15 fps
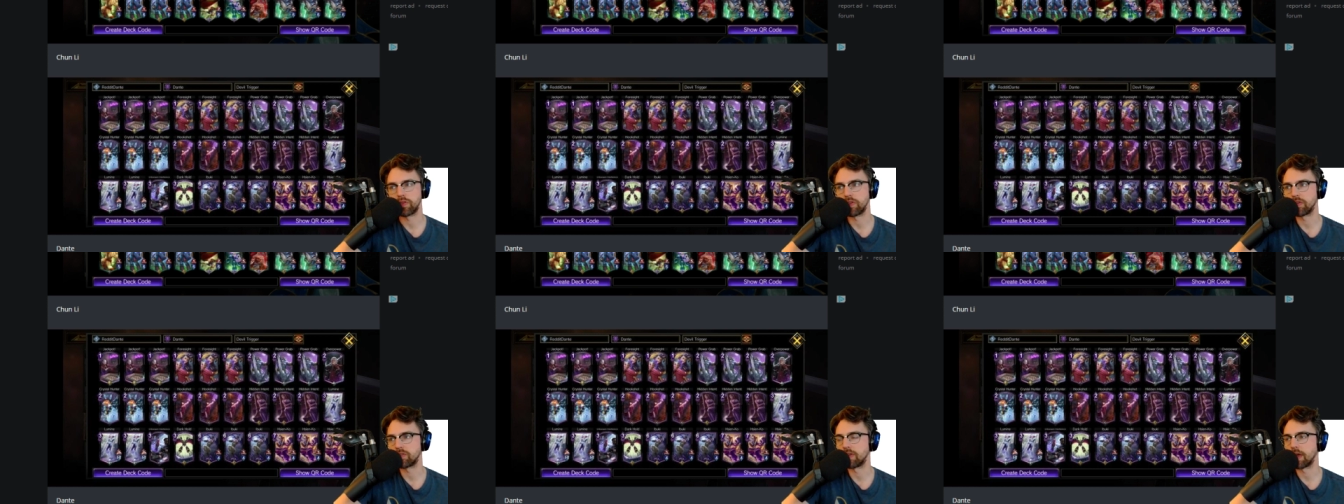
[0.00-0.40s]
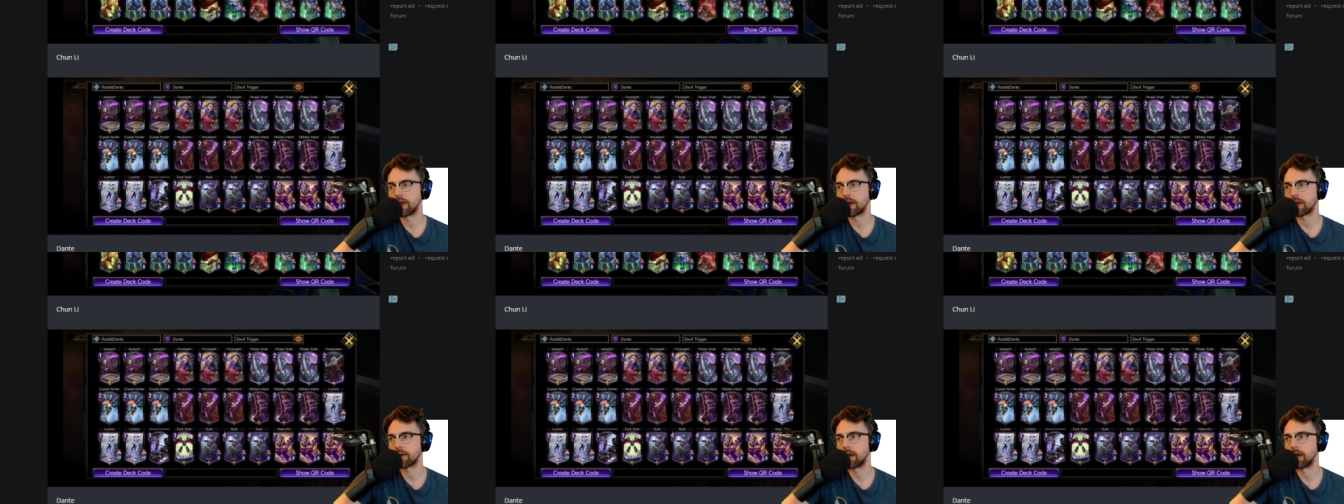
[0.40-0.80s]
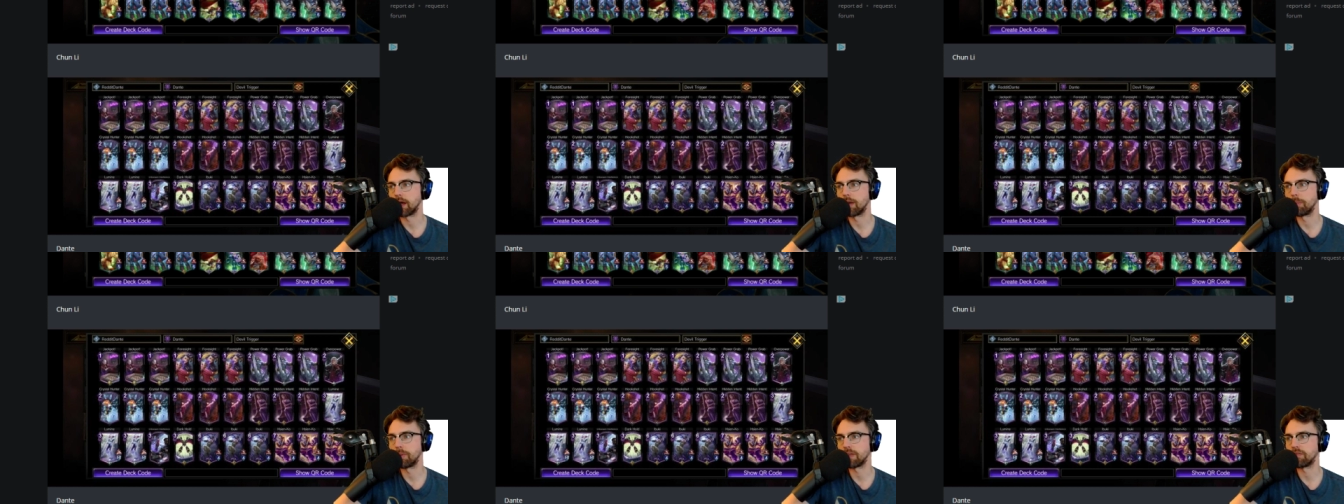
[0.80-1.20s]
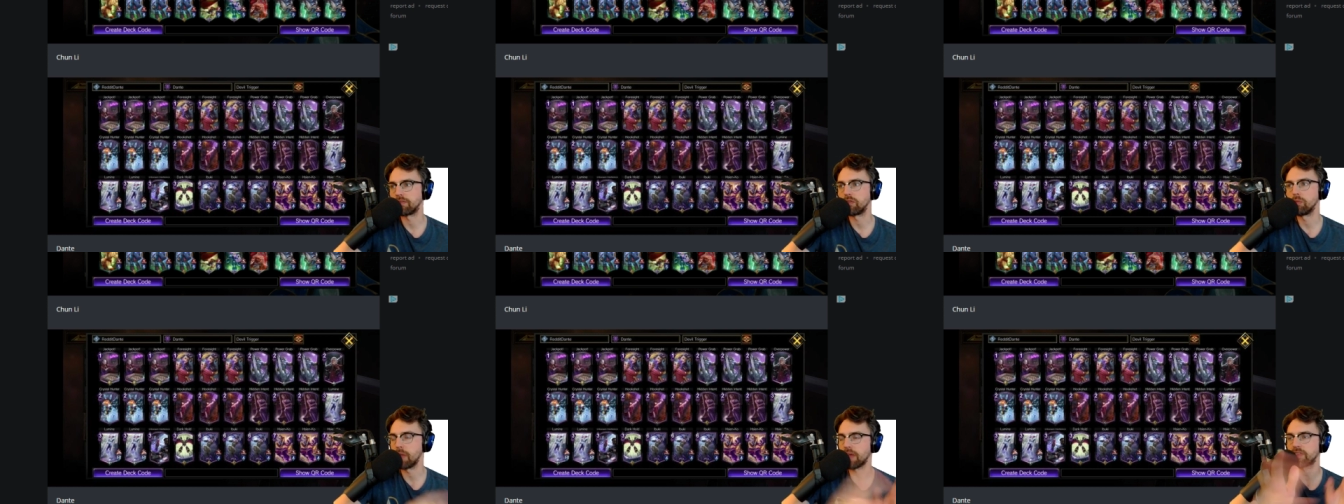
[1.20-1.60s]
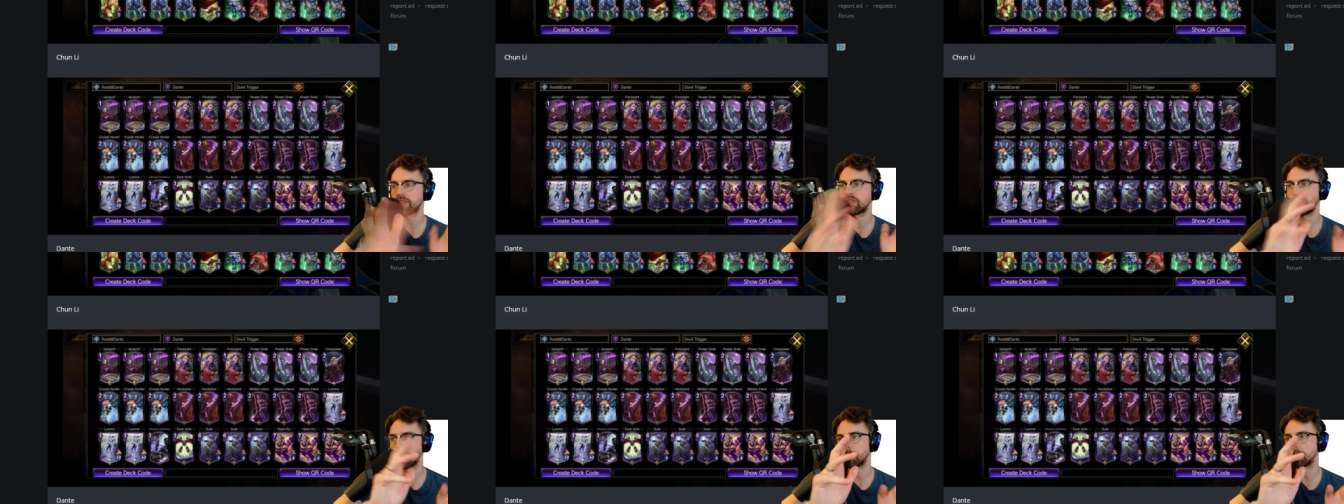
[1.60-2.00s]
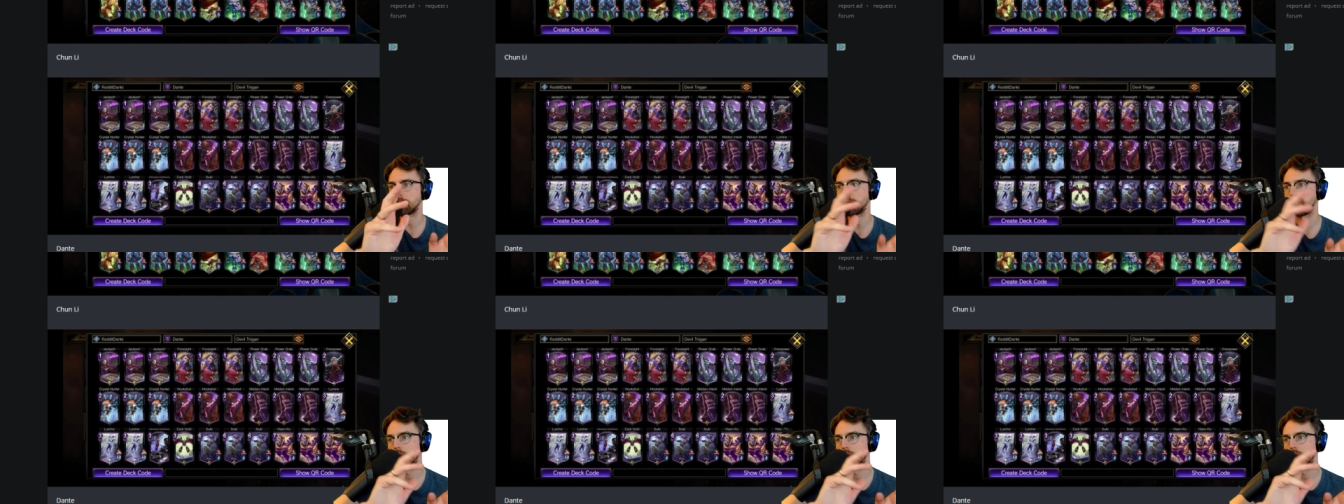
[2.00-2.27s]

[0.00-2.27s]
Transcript: deck, but if you mess up,